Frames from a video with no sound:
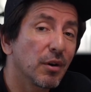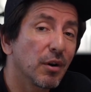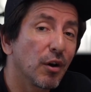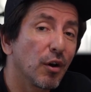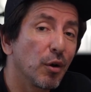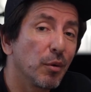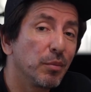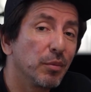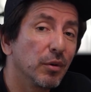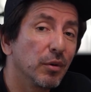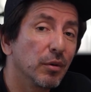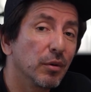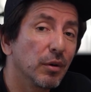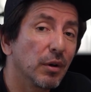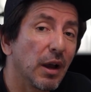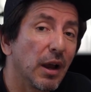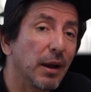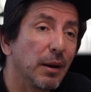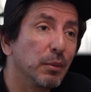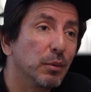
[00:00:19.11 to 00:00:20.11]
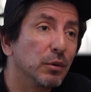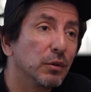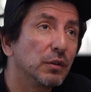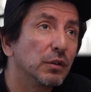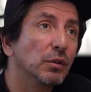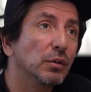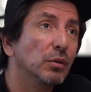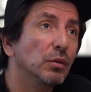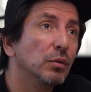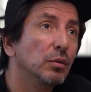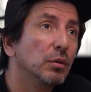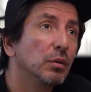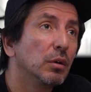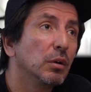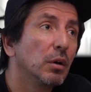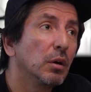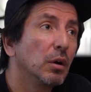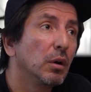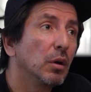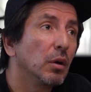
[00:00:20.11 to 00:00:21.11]
I hope you're able to
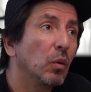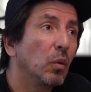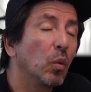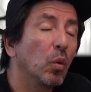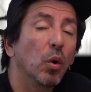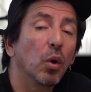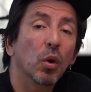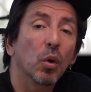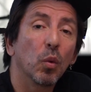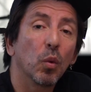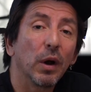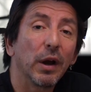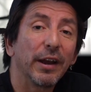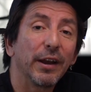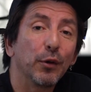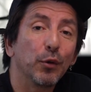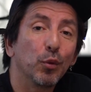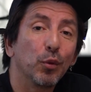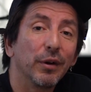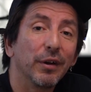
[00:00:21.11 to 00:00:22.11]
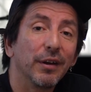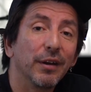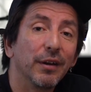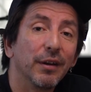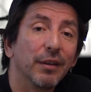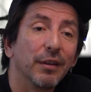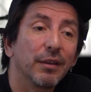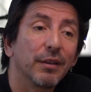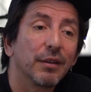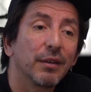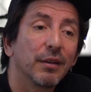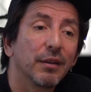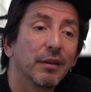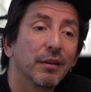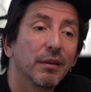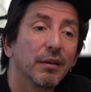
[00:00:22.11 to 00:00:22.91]
walk away with